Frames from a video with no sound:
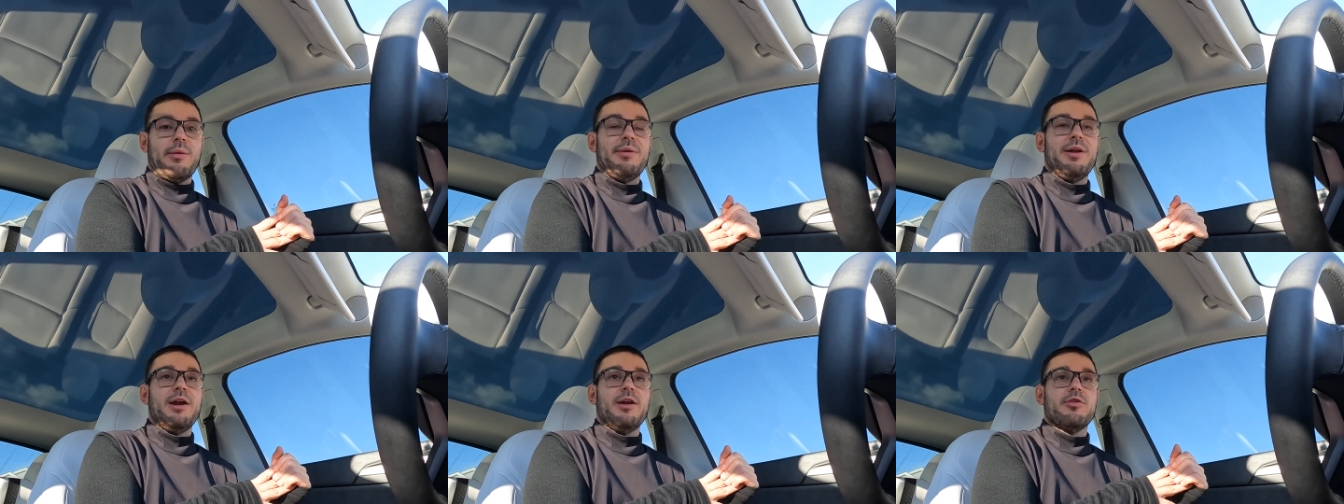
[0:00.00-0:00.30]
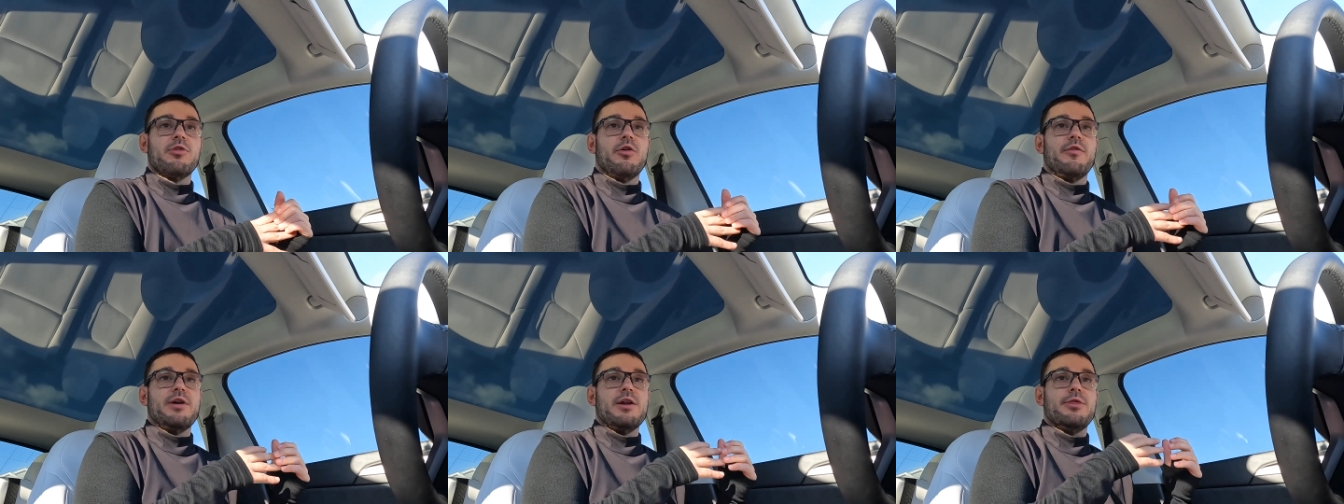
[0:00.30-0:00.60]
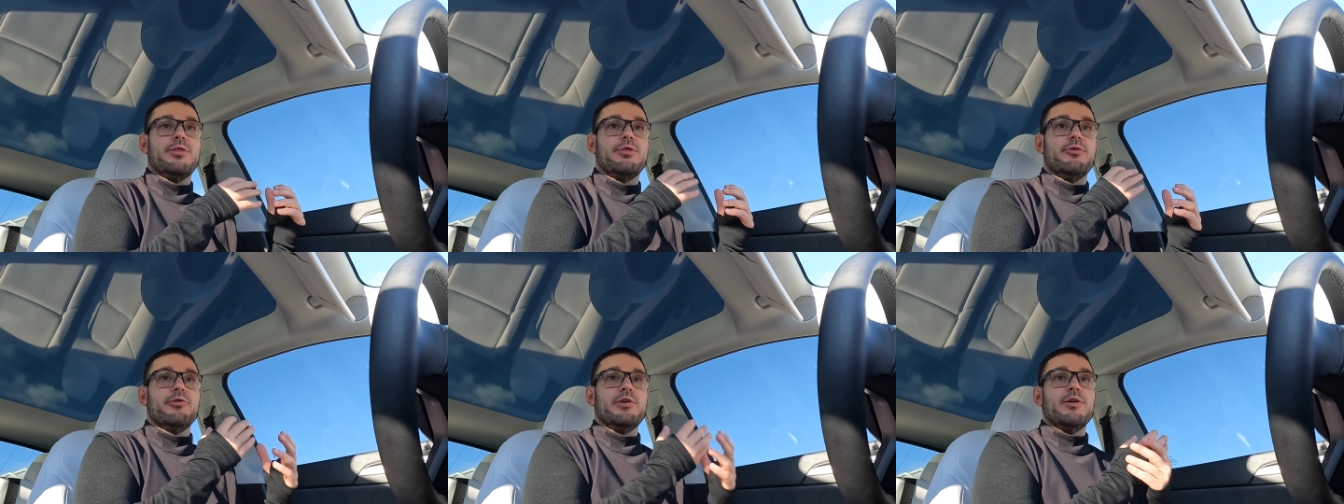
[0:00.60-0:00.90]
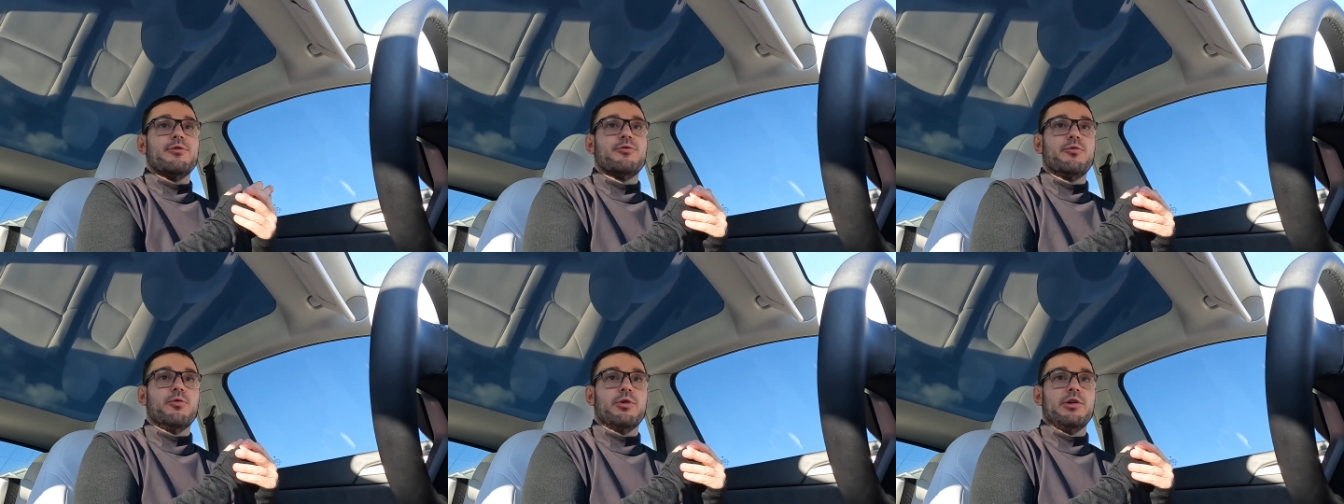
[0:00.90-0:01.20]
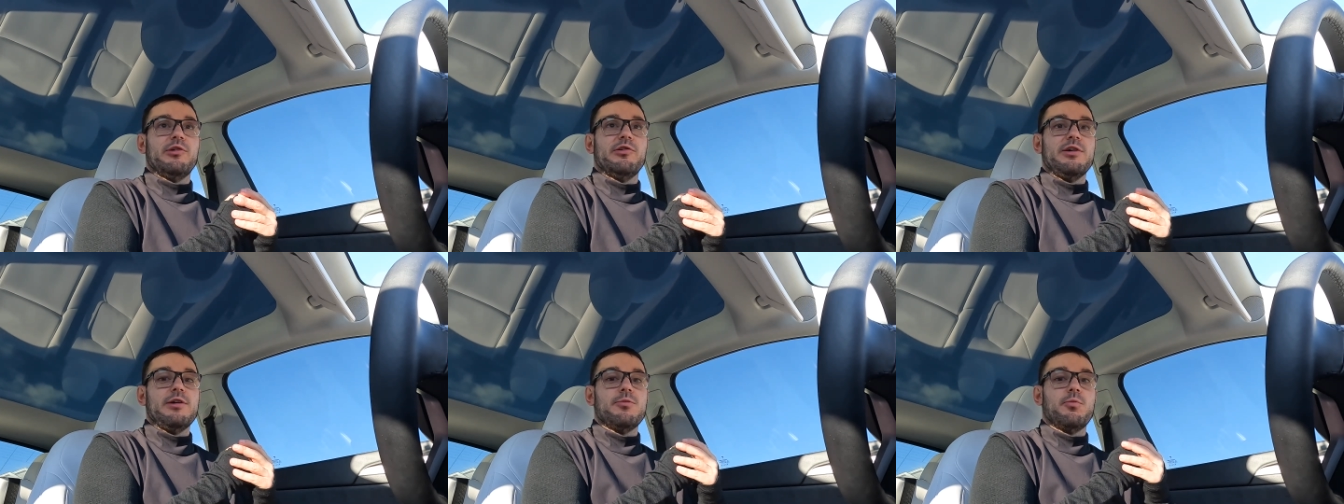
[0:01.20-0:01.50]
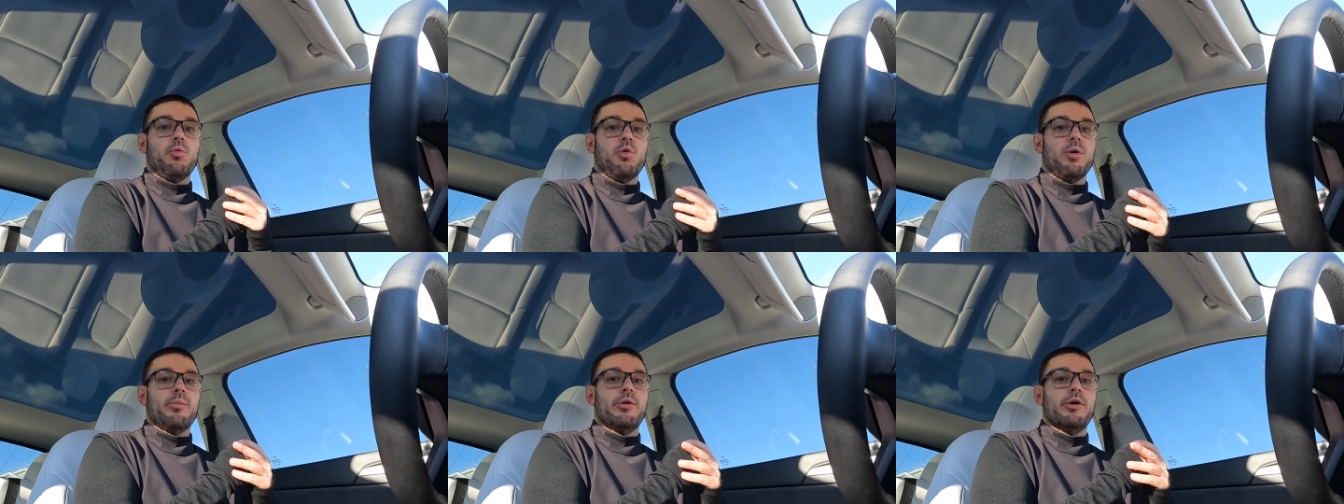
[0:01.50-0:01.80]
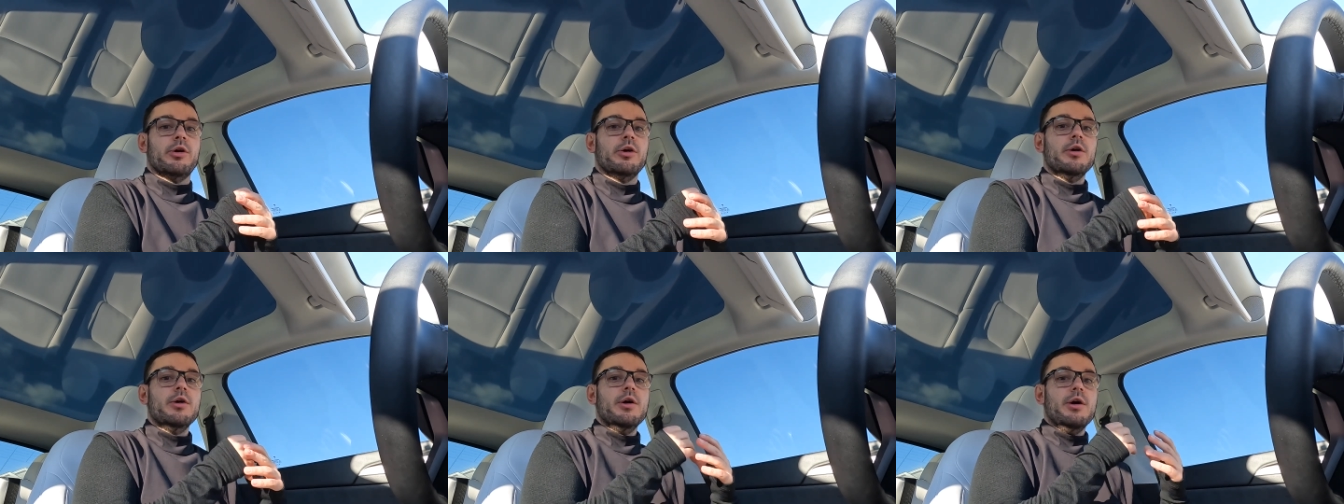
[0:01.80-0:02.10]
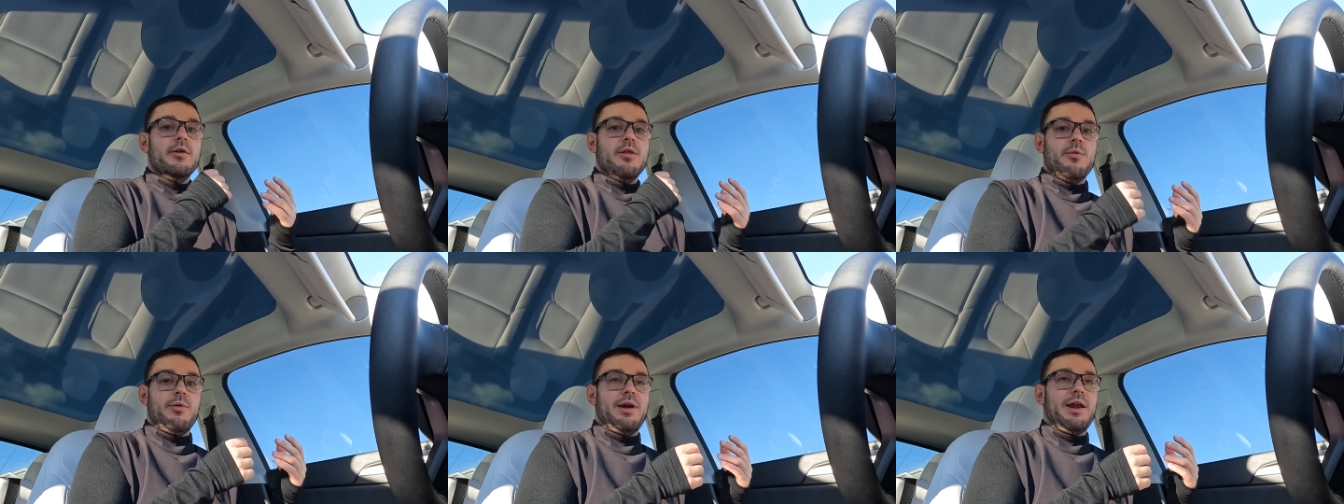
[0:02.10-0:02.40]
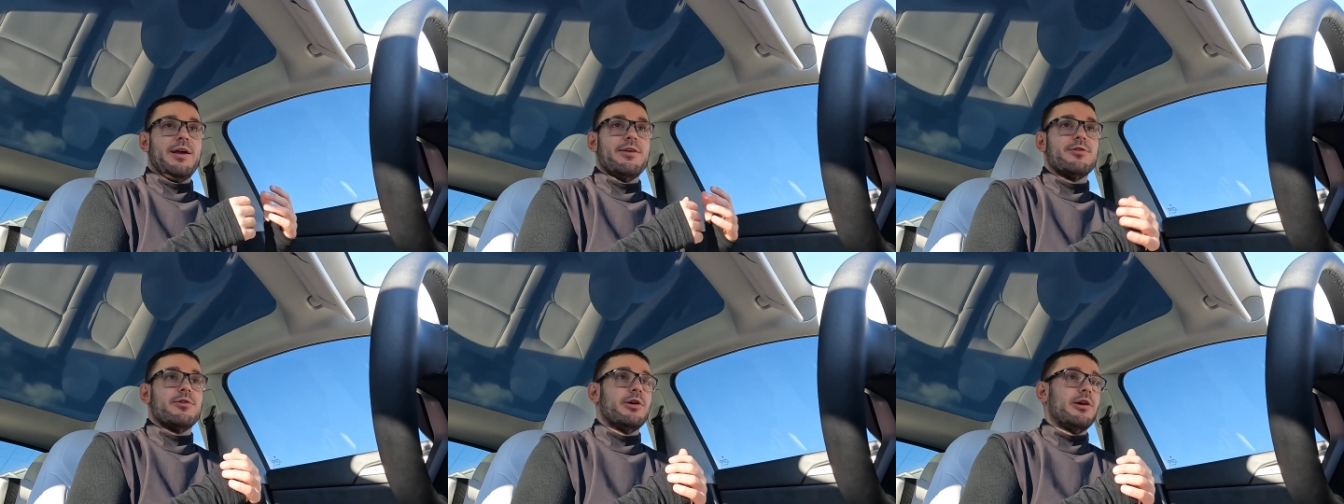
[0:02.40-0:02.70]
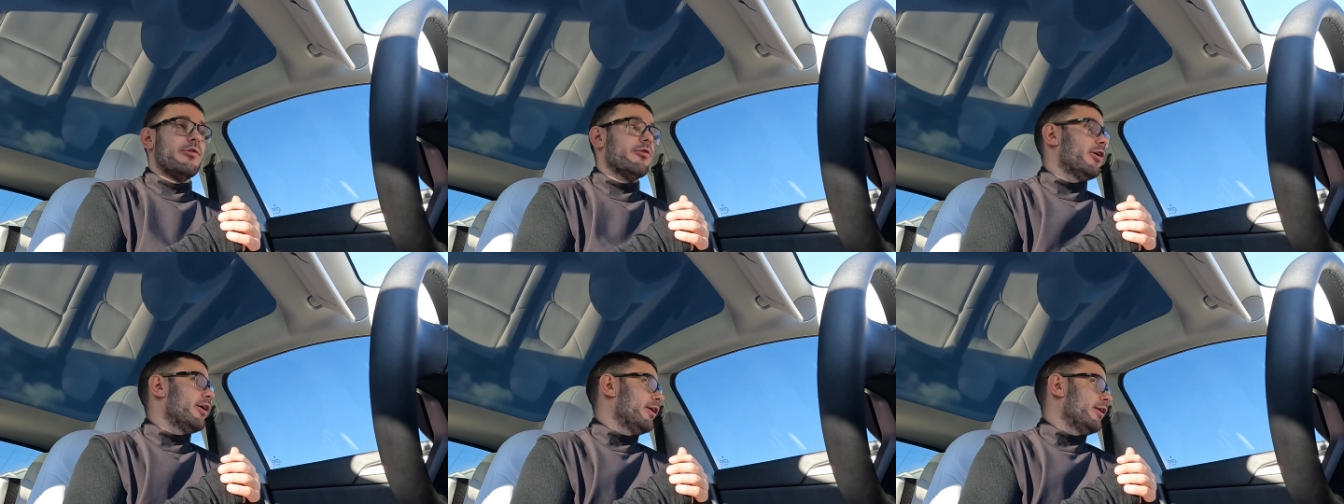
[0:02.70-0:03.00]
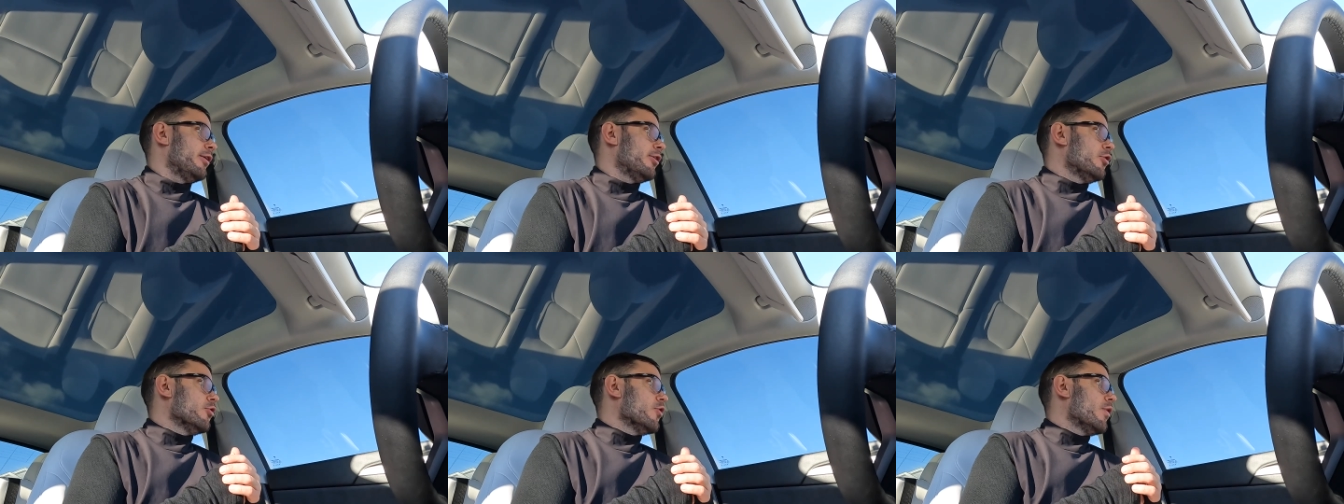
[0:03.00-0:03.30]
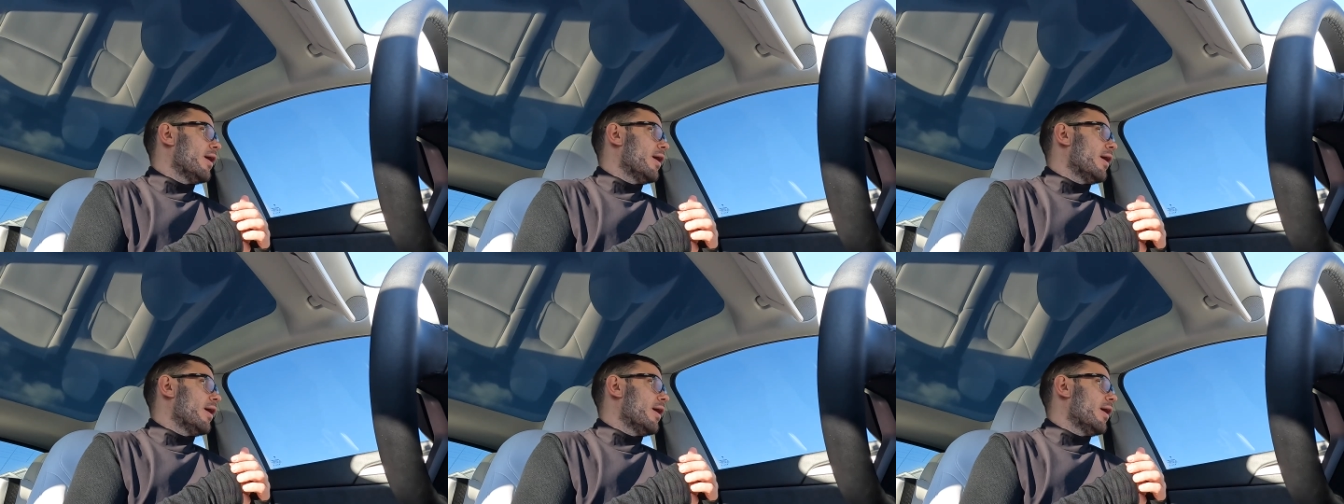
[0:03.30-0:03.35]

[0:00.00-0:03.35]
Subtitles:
I mean, it is already 3 to 4 degrees warmer than when I started running.